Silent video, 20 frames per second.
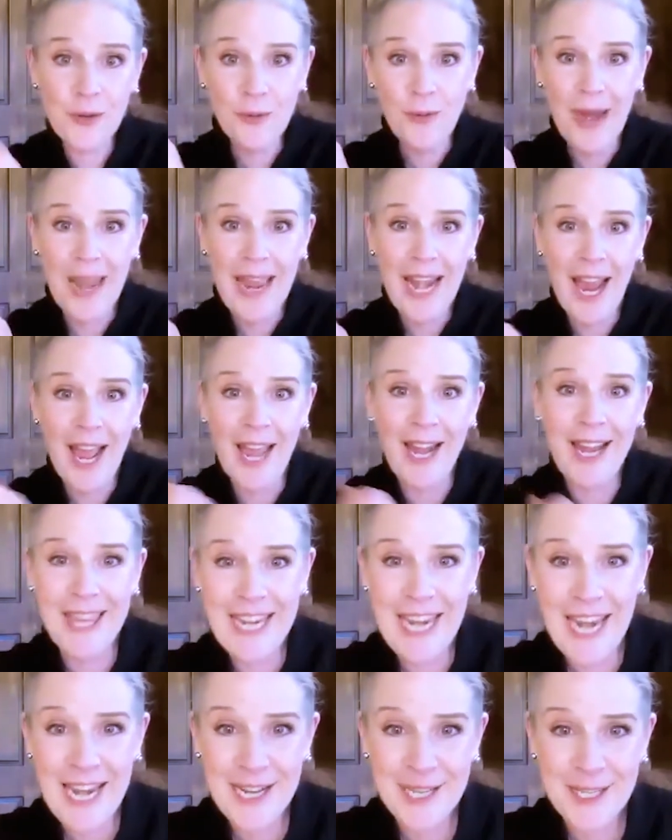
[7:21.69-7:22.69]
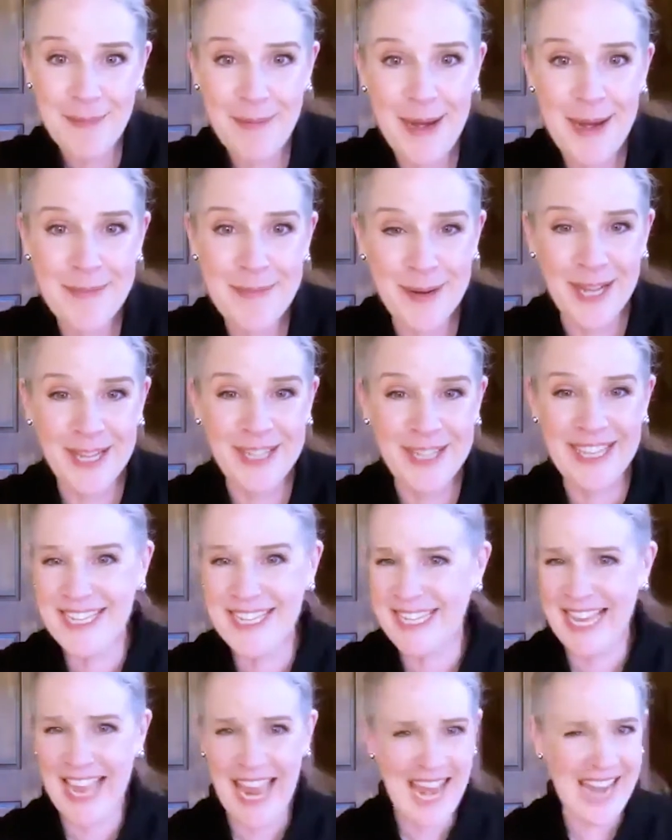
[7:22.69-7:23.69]
right out of the gates, people. It's
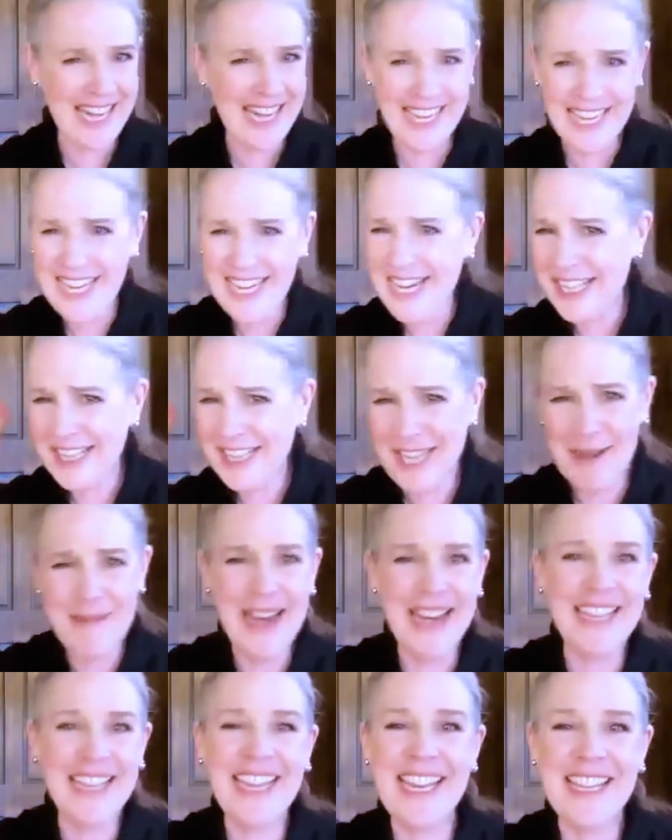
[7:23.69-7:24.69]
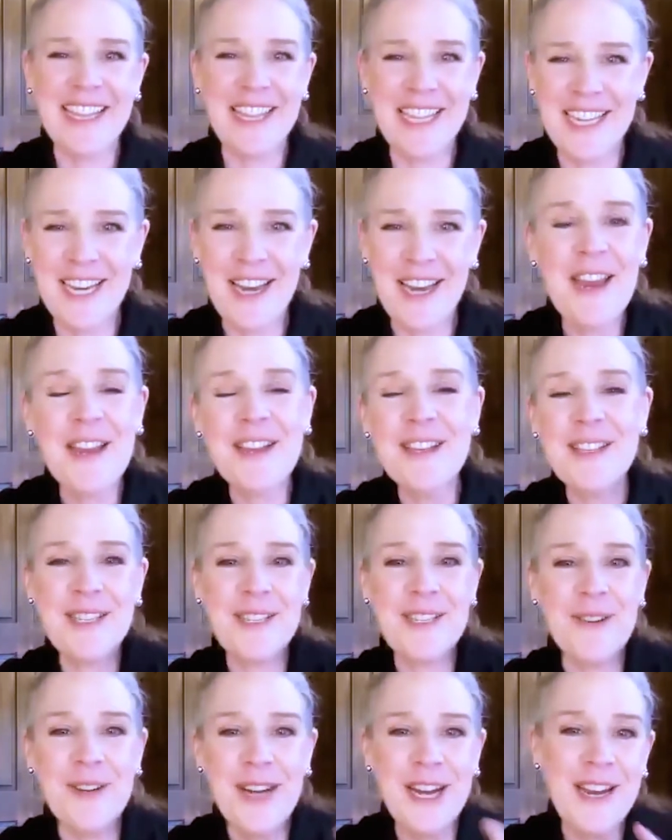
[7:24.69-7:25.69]
like, mm-hmm. let me, like the
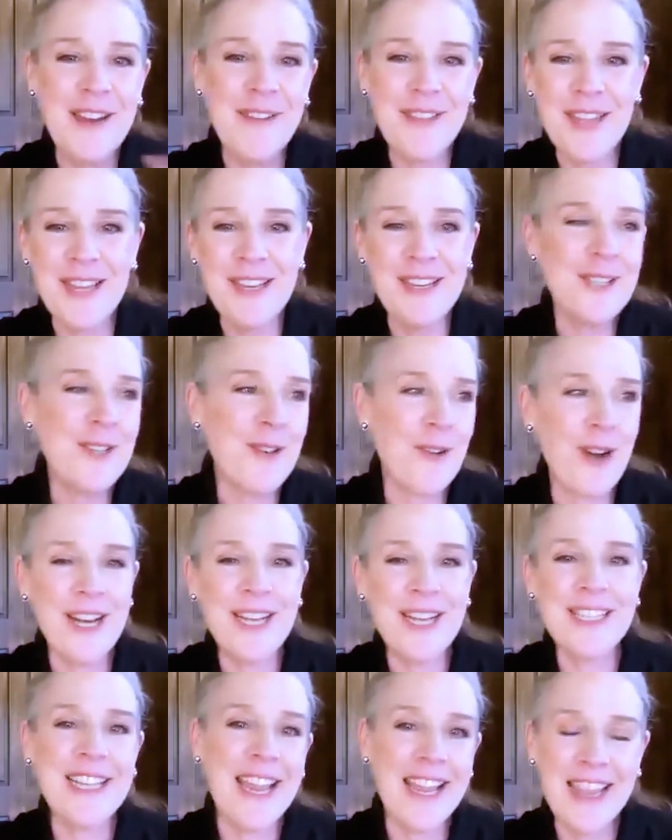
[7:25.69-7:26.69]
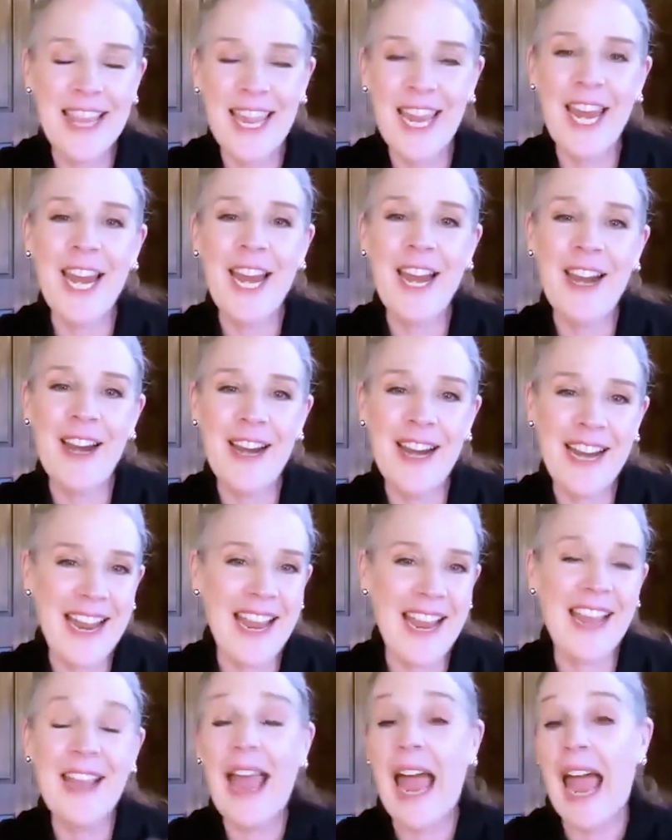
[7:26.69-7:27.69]
story of the tortoise and the hare. I,
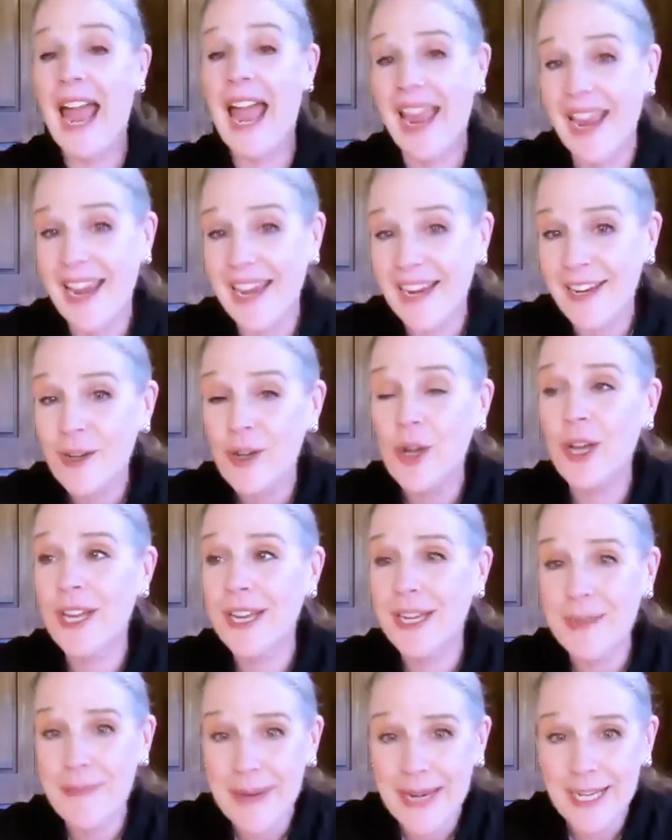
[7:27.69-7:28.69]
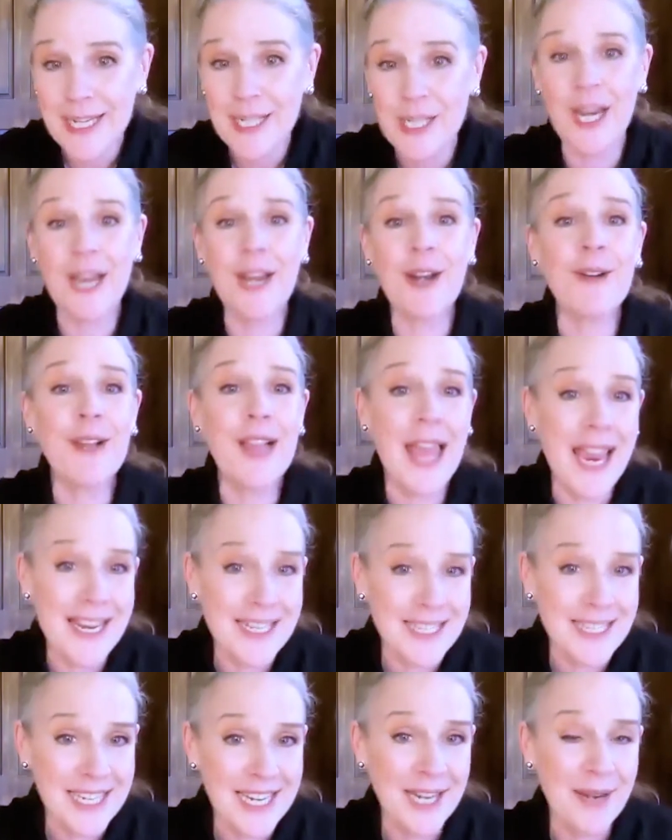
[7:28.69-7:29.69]
mm-hmm. I could be
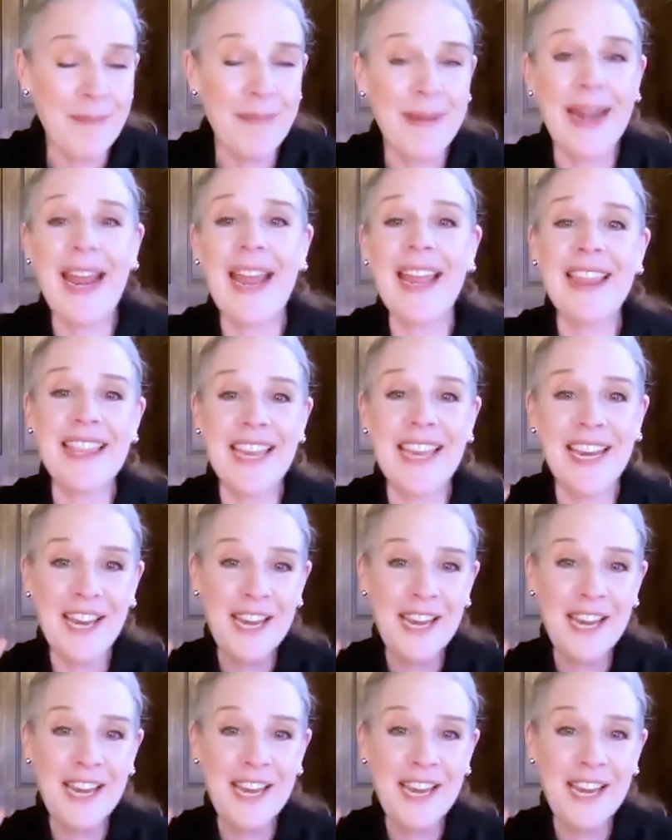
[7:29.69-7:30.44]
generalizing, but I yeah, think